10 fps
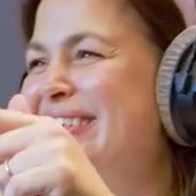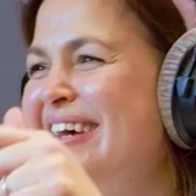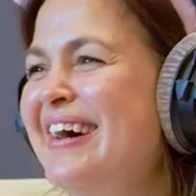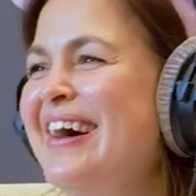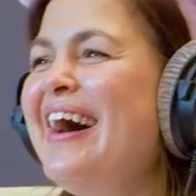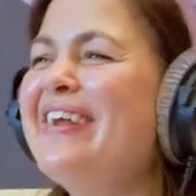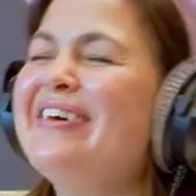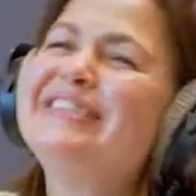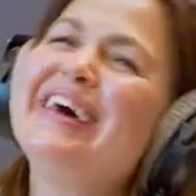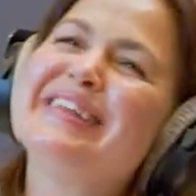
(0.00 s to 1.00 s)
What I do is
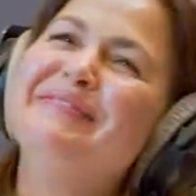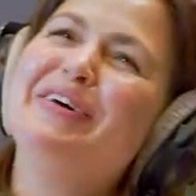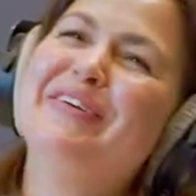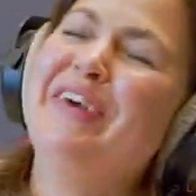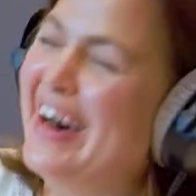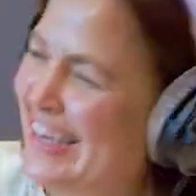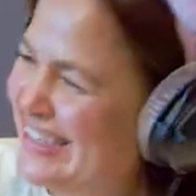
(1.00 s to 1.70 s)
I'm going